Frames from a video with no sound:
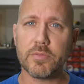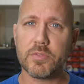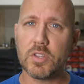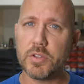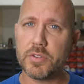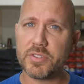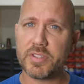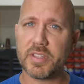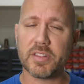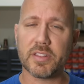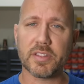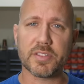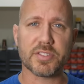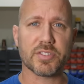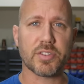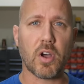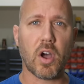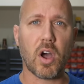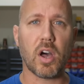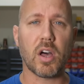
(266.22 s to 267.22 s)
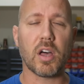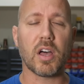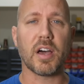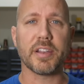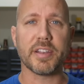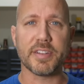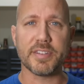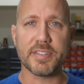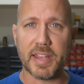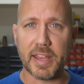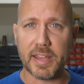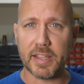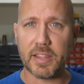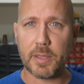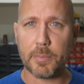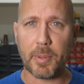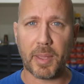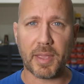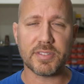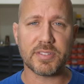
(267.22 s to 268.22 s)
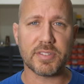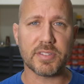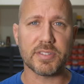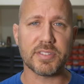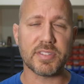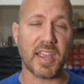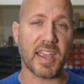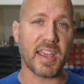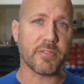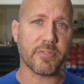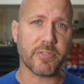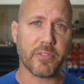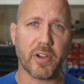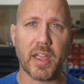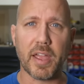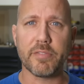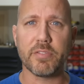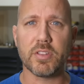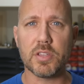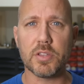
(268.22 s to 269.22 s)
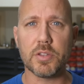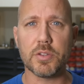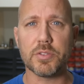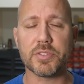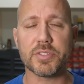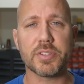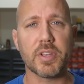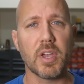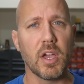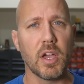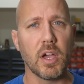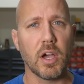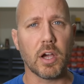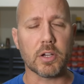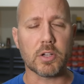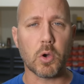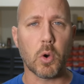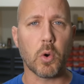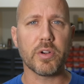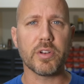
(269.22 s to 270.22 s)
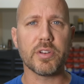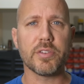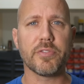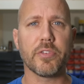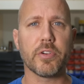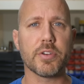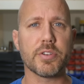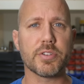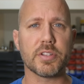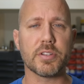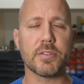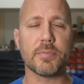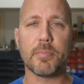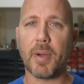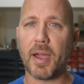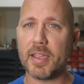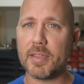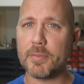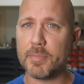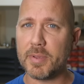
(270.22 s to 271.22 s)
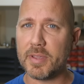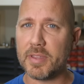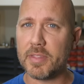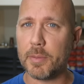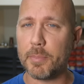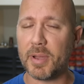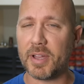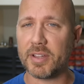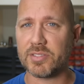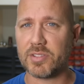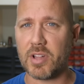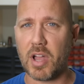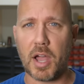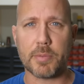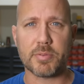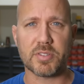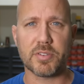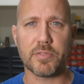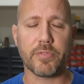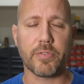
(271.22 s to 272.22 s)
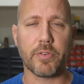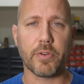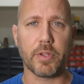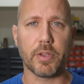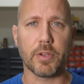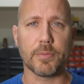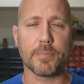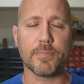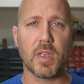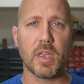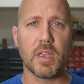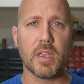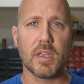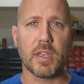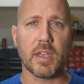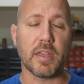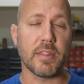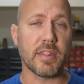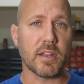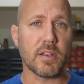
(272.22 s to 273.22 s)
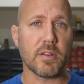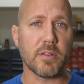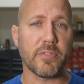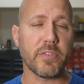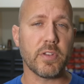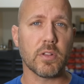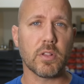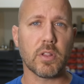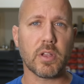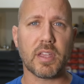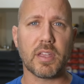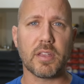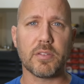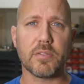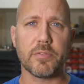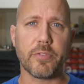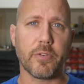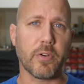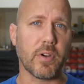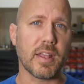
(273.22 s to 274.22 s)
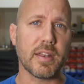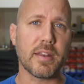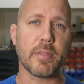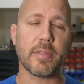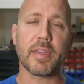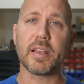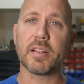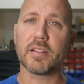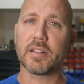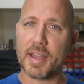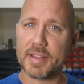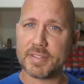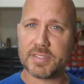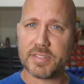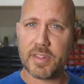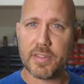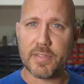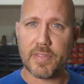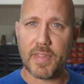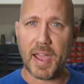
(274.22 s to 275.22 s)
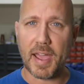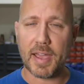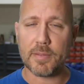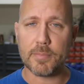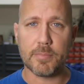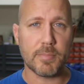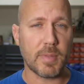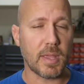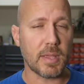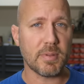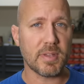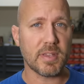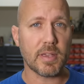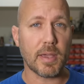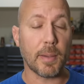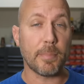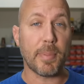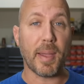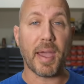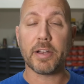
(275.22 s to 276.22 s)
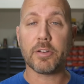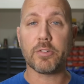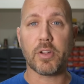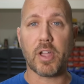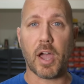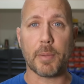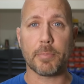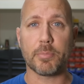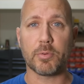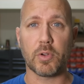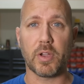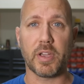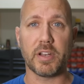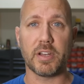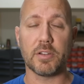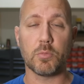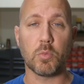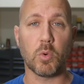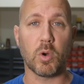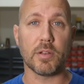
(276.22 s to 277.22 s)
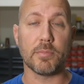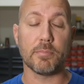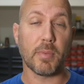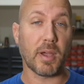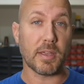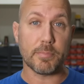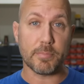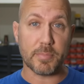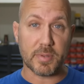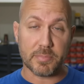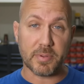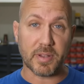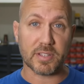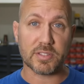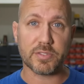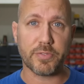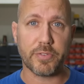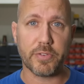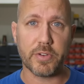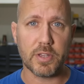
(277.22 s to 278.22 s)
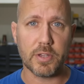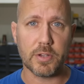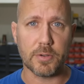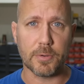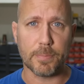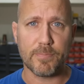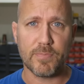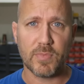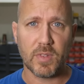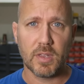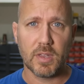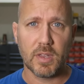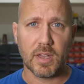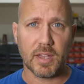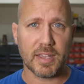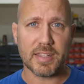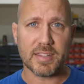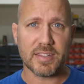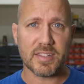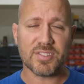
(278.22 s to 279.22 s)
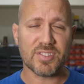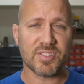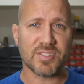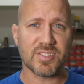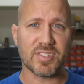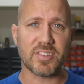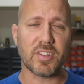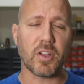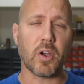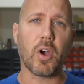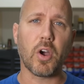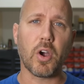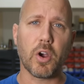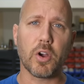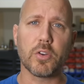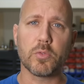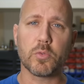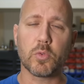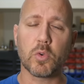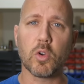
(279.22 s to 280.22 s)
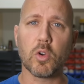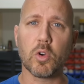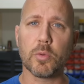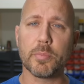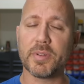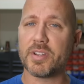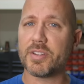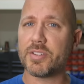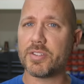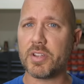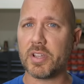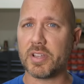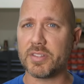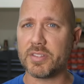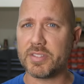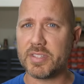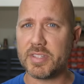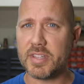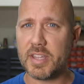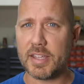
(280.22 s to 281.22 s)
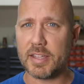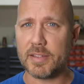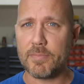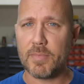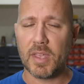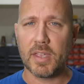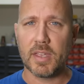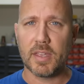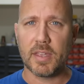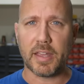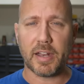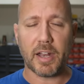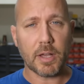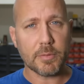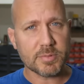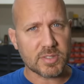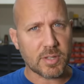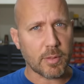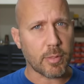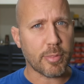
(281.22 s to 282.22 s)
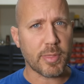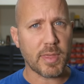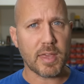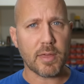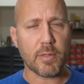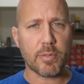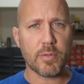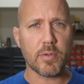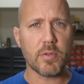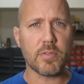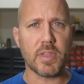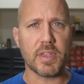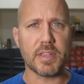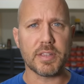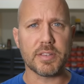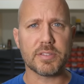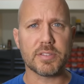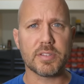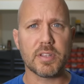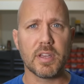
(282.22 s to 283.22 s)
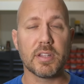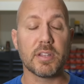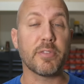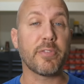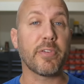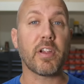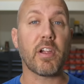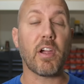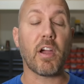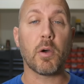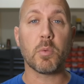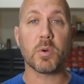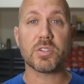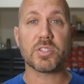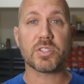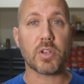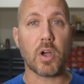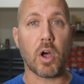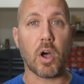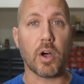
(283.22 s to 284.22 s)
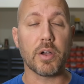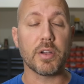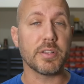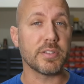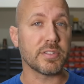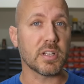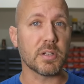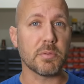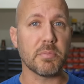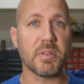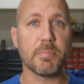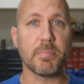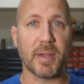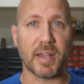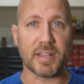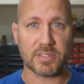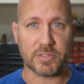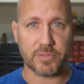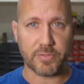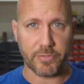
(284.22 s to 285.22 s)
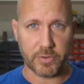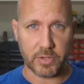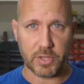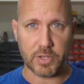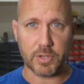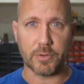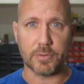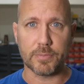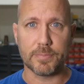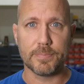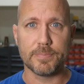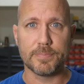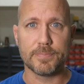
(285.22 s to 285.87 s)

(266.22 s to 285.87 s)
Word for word: using the saw on a daily basis and for heavy use, a corded version might be the best option for you. And then if you're looking for anything less than that, maybe a battery-operated one might be best for you. Again, this isn't a hard rule, but as you can see, it helps to think through these to figure out which saw is going to be best for you.